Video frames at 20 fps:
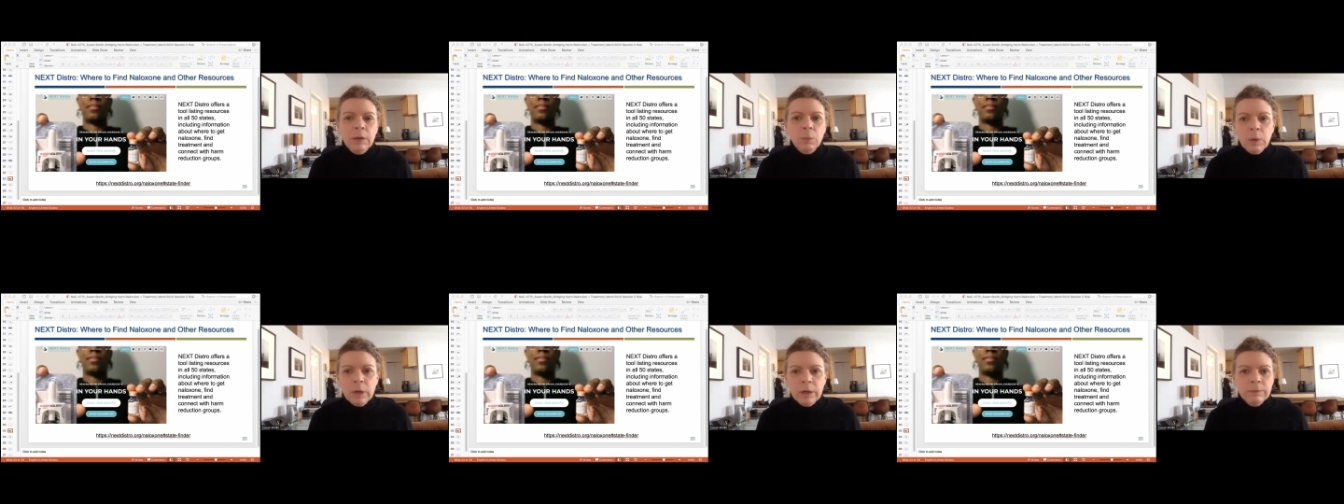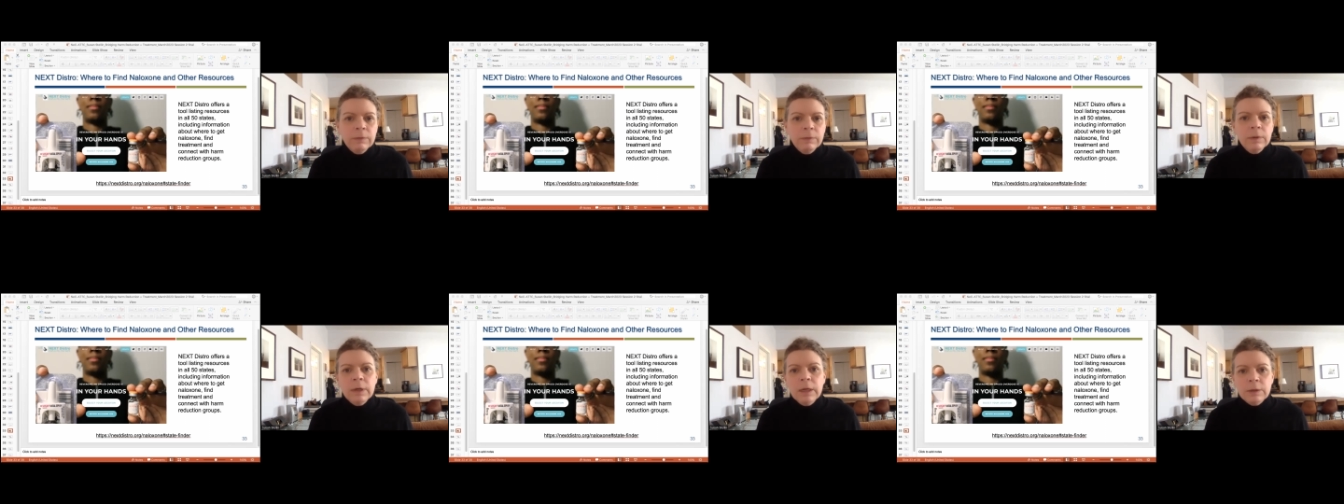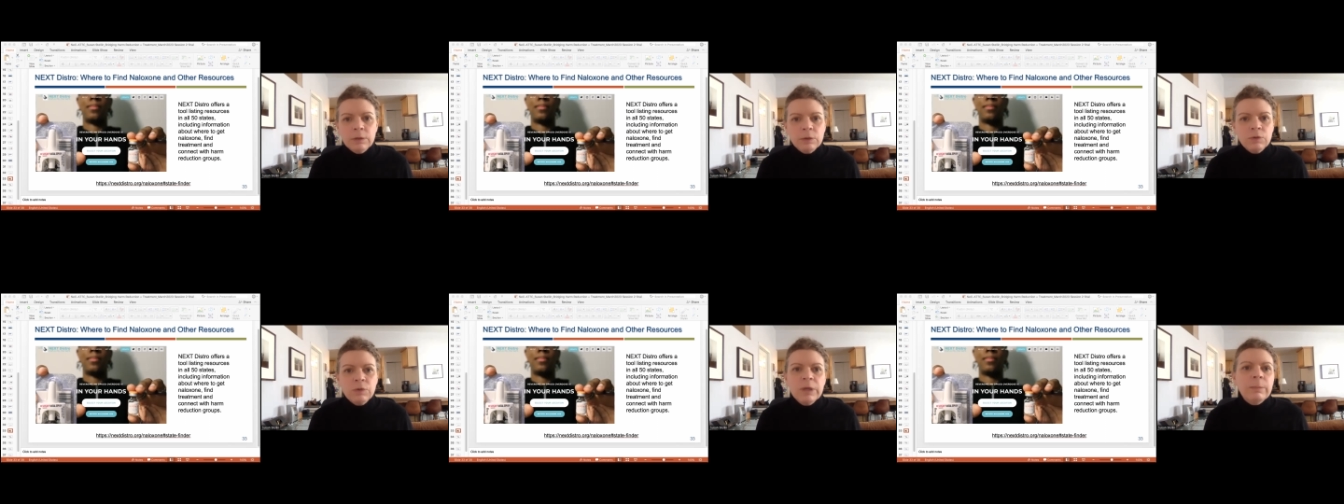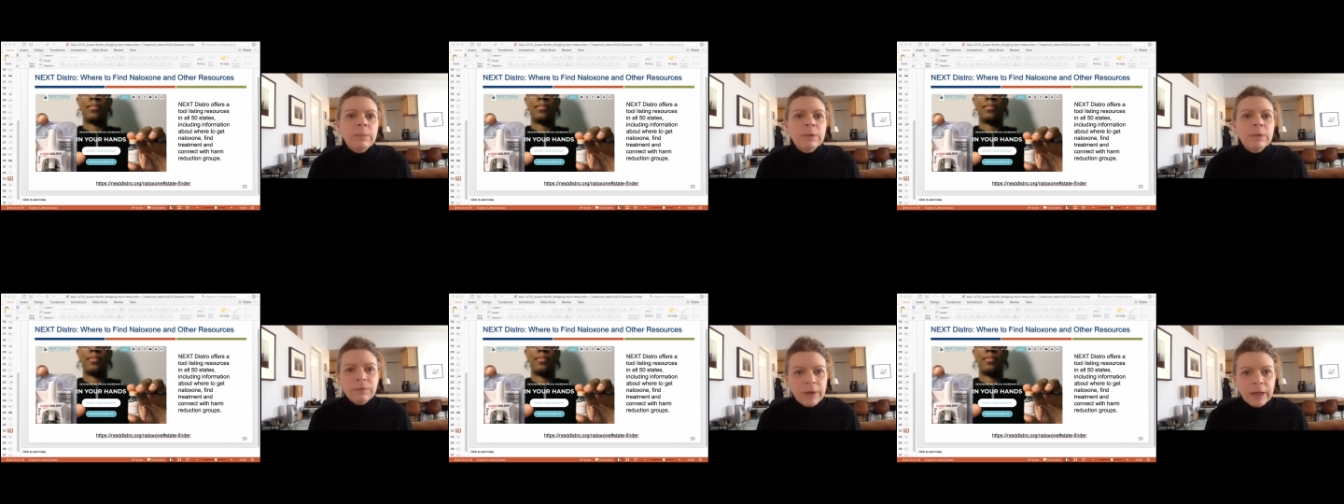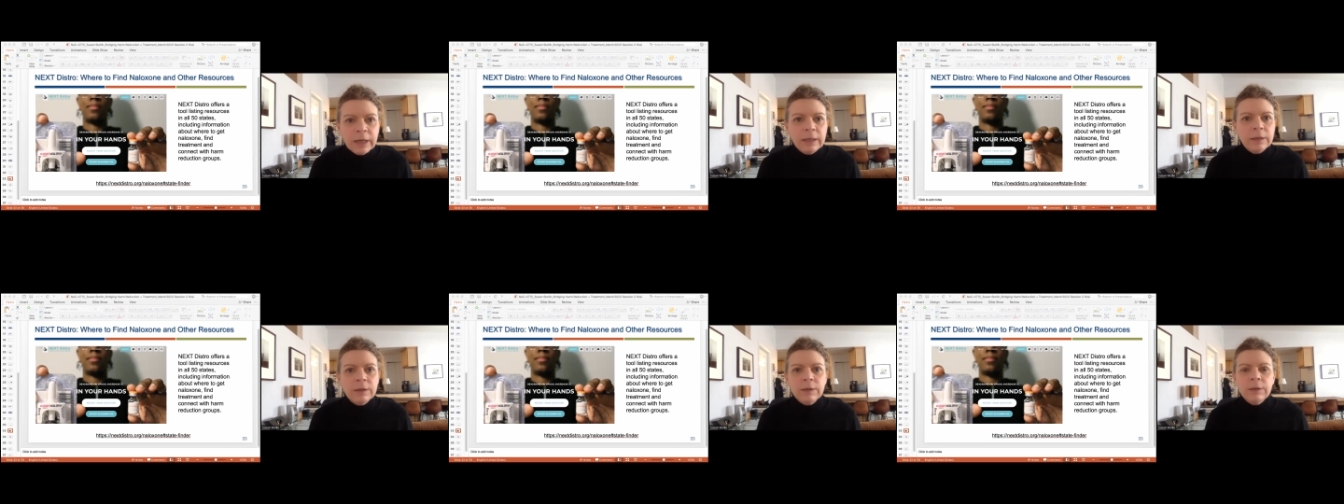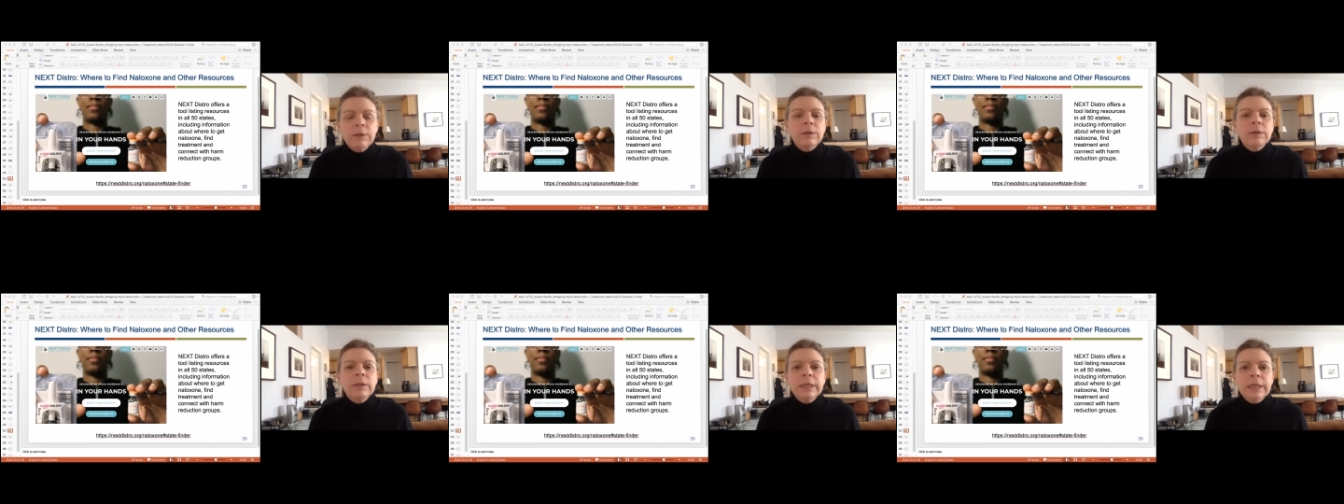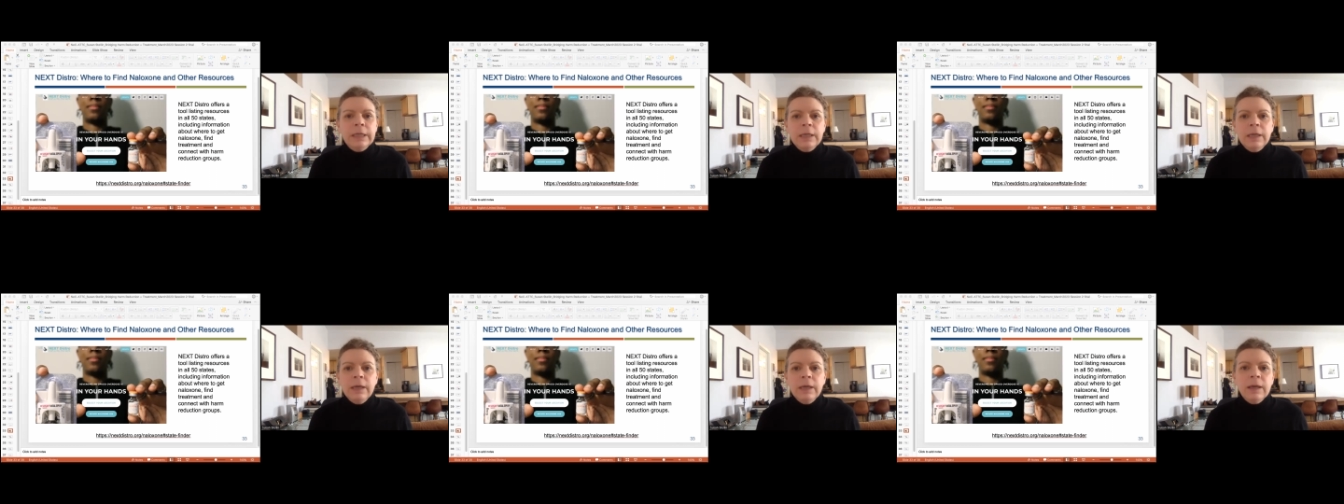one of a treatment finder
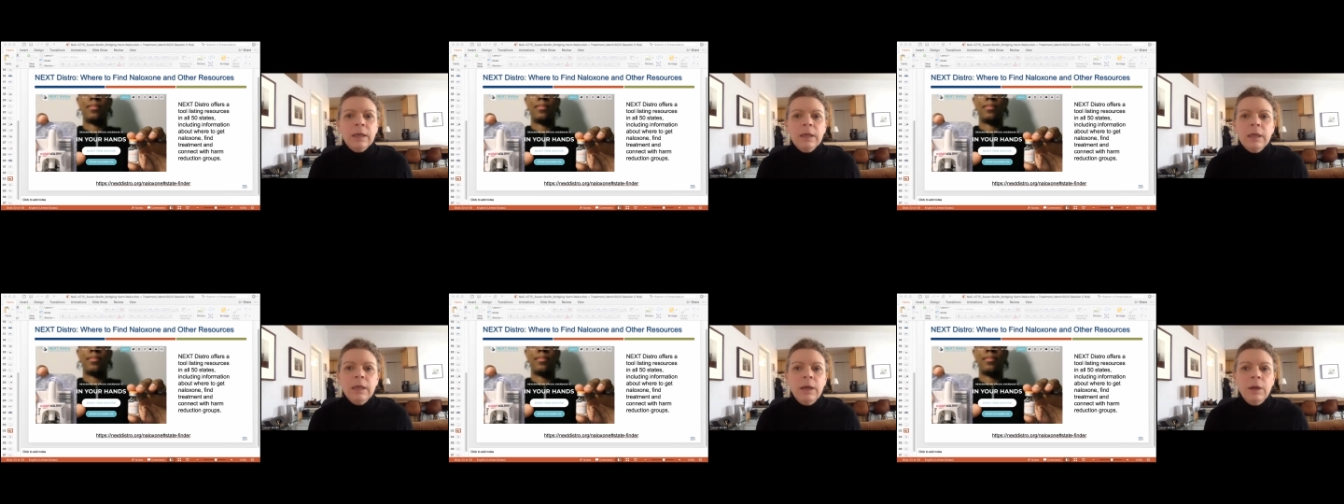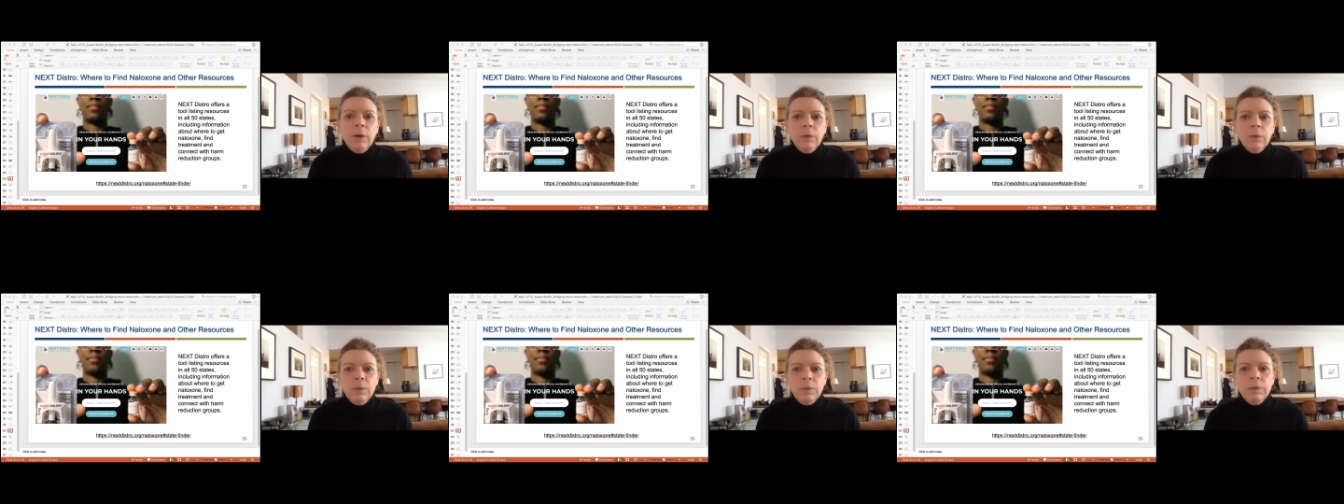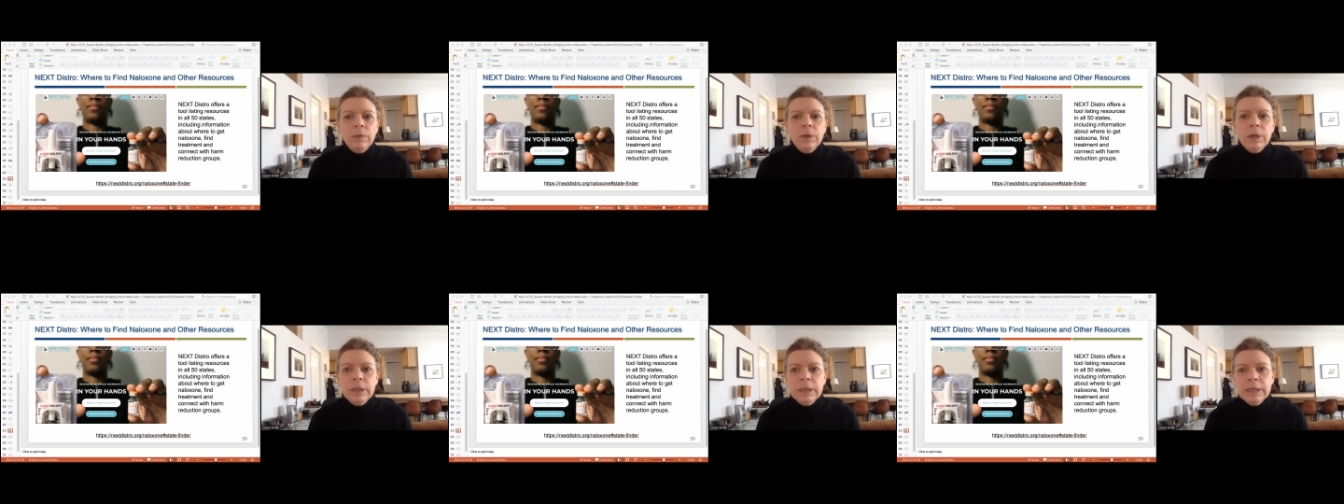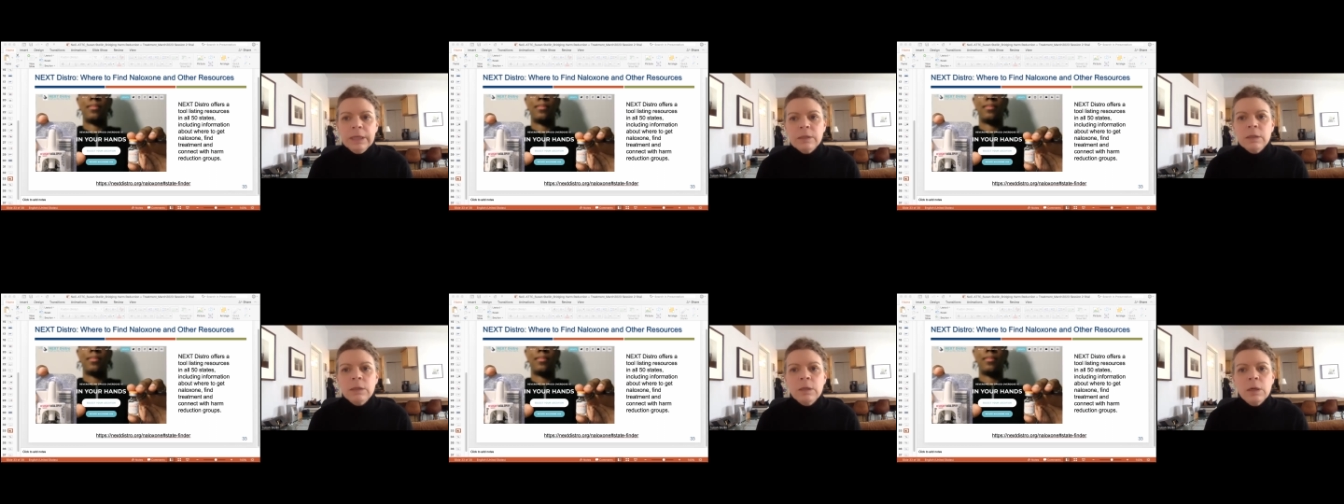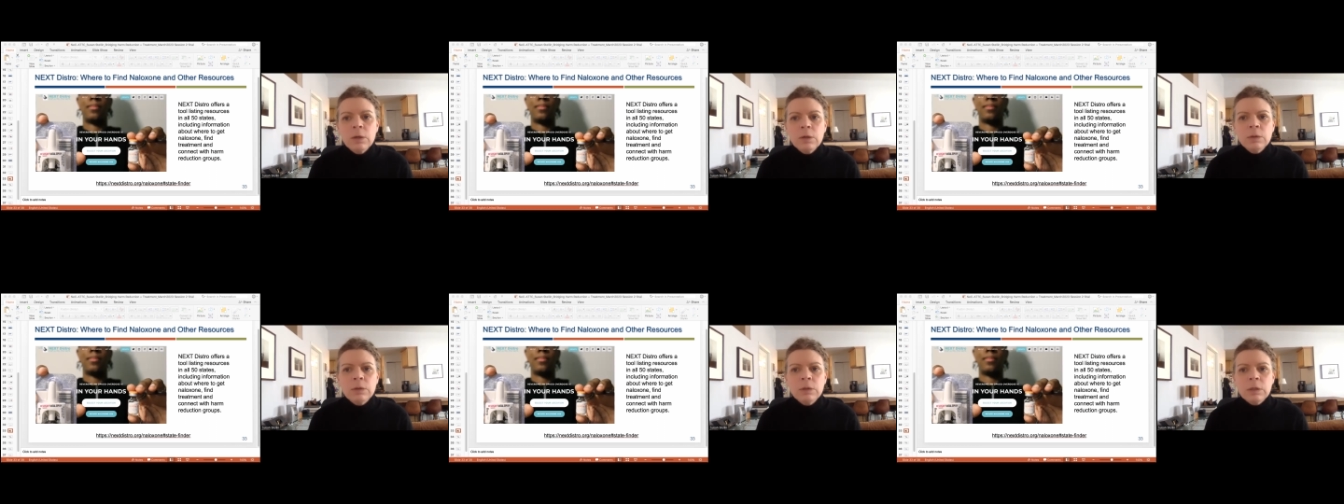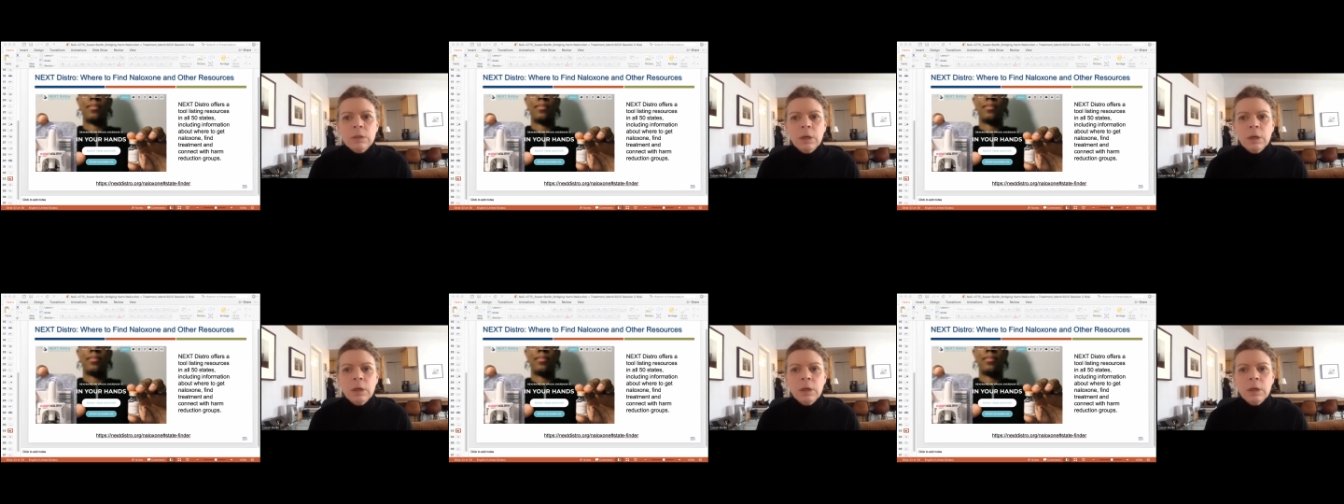link, you know, they list those.